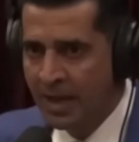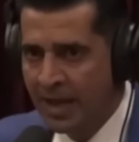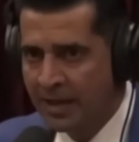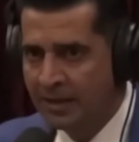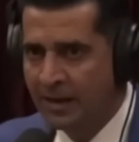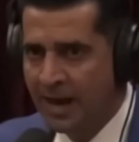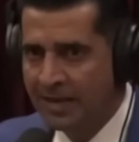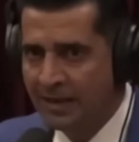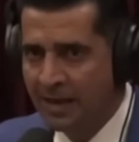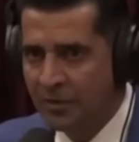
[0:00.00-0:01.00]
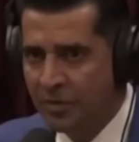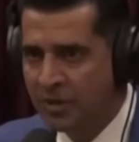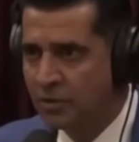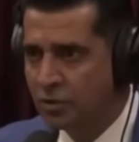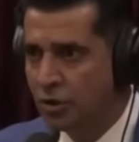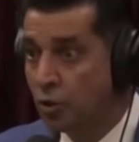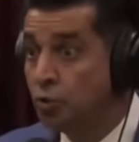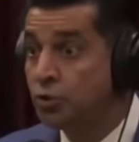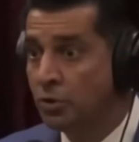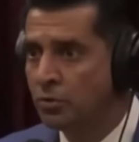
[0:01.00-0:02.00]
And I think they're
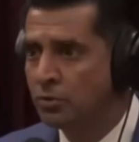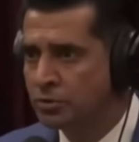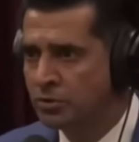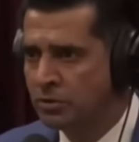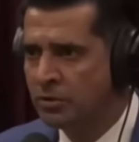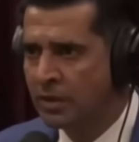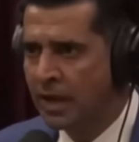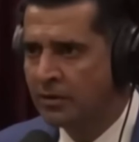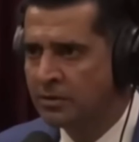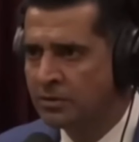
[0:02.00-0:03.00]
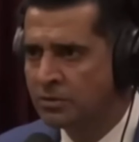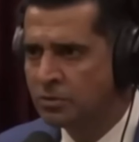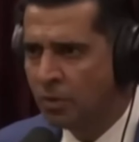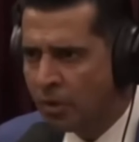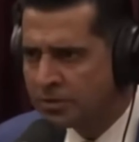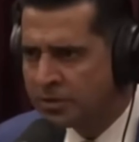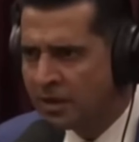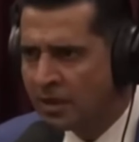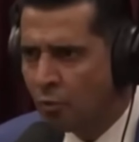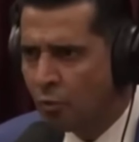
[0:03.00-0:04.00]
delusional in certain areas to
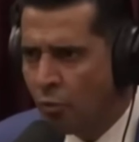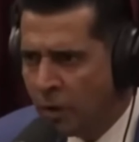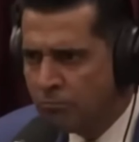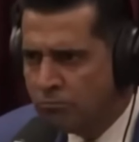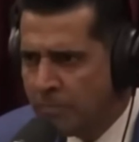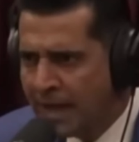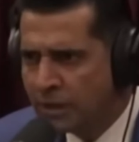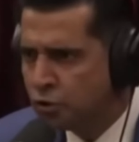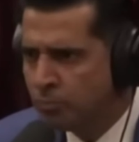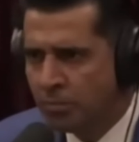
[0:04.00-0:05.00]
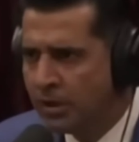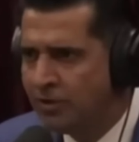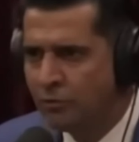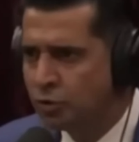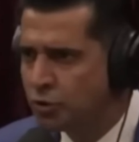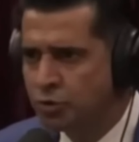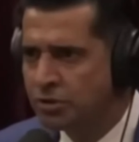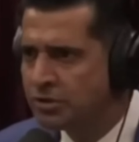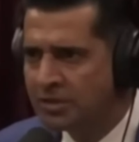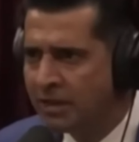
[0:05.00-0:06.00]
understand, like, what makes you believe what you
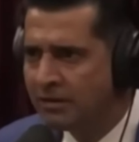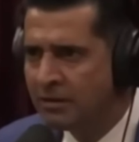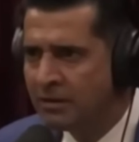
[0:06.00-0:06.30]
just said?